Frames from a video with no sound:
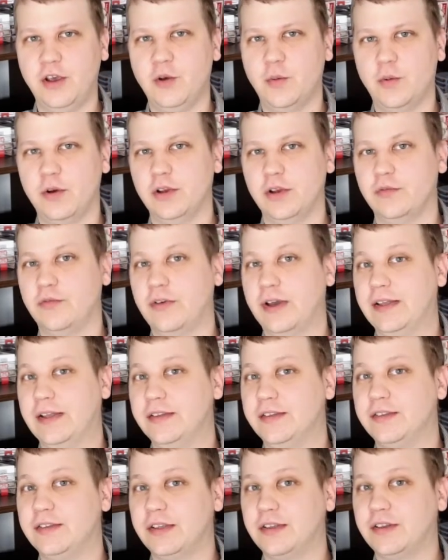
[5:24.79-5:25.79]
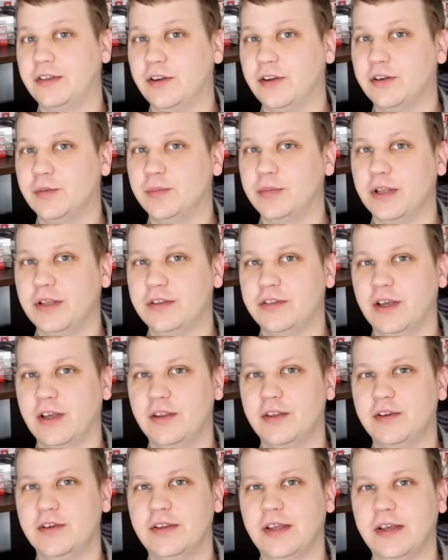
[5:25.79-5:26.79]
where you'll find 600 plus
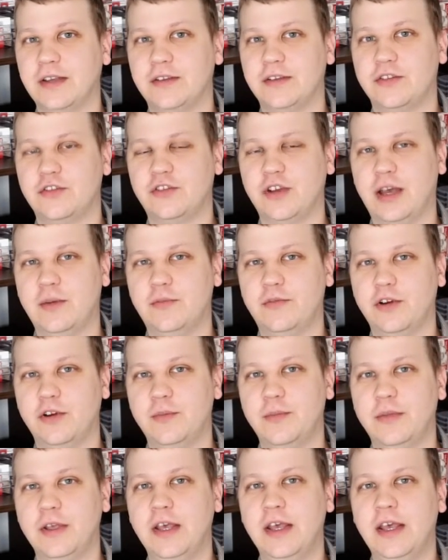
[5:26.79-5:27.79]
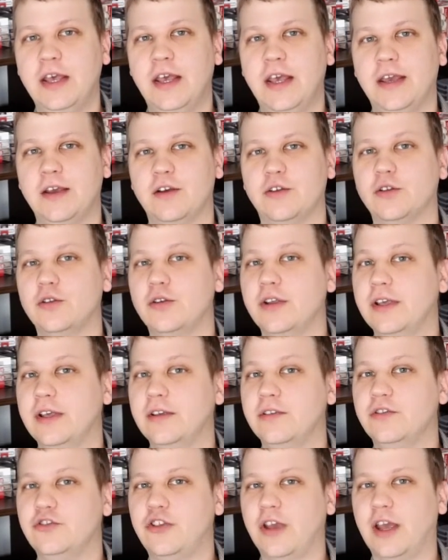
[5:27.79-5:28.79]
other decks to shop from,
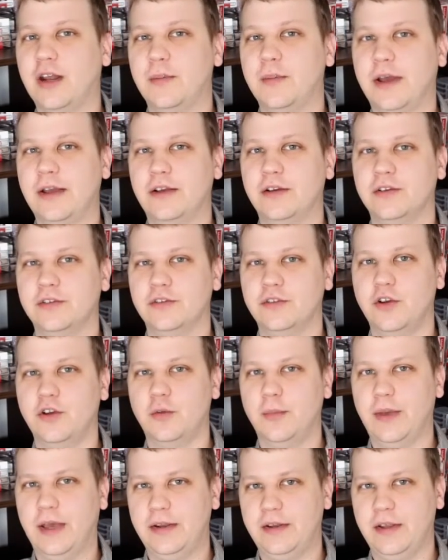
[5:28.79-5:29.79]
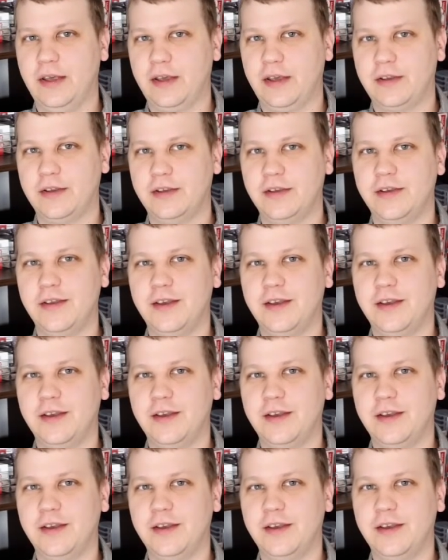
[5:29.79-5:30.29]
including Chad Michael's Nomad deck.